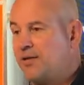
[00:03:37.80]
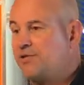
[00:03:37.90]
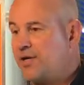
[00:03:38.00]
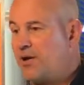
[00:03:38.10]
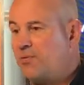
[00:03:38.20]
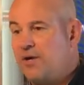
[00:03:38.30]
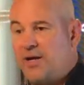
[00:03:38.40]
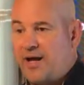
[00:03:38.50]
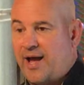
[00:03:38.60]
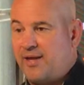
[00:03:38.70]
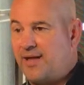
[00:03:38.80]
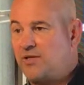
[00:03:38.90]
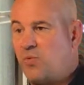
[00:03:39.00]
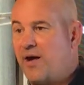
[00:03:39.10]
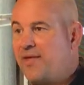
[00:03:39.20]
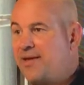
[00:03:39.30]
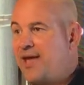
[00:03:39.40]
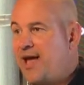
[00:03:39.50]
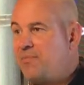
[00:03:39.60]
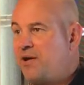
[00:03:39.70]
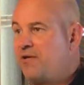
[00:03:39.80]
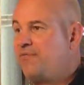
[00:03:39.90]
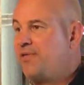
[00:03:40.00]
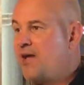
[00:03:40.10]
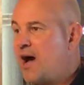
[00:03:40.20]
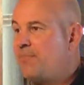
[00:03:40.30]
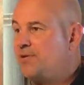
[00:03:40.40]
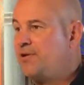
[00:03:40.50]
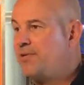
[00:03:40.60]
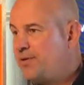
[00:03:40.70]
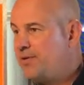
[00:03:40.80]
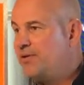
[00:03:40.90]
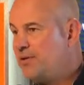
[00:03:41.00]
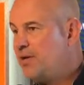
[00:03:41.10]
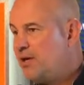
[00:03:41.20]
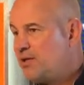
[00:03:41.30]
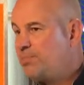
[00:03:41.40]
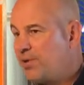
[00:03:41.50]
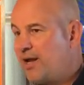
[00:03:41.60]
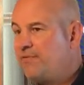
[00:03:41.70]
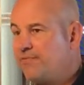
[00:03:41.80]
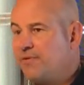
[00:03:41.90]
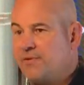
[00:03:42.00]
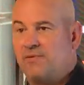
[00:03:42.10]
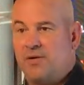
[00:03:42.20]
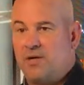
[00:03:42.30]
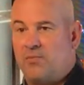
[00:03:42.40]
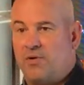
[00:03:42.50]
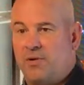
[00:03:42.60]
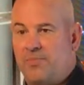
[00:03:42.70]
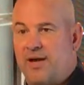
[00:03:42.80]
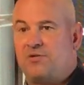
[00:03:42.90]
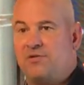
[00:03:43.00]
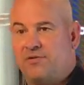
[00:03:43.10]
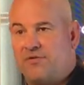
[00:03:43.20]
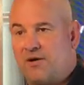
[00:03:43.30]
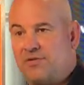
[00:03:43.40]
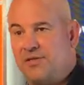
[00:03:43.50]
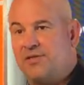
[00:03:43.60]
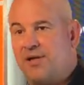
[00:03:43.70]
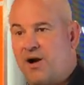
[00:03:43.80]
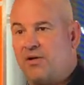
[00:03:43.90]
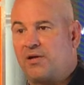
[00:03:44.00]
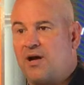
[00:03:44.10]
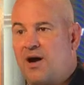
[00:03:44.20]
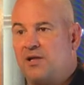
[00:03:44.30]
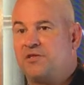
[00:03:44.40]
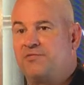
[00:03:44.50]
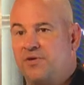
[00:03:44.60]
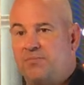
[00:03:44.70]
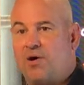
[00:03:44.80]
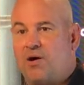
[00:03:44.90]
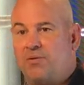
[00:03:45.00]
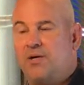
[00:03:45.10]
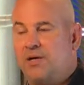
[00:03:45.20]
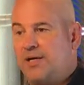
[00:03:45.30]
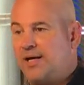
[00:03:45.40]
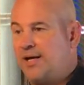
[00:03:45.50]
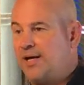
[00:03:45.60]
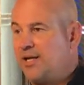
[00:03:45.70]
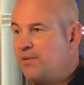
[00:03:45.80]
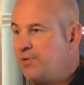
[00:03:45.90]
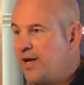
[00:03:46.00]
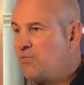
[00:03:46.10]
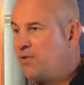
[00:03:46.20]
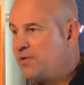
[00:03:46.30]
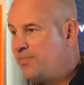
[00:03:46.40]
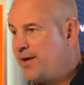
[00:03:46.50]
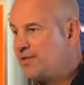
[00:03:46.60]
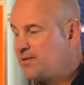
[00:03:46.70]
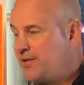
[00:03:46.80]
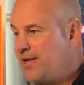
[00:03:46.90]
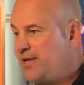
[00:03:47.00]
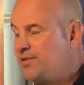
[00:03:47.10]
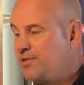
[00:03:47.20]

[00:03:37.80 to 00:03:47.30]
So, hey, that's why they came here, for the opportunity to play for one of the best universities in all of college football, and to play in one of the best leagues.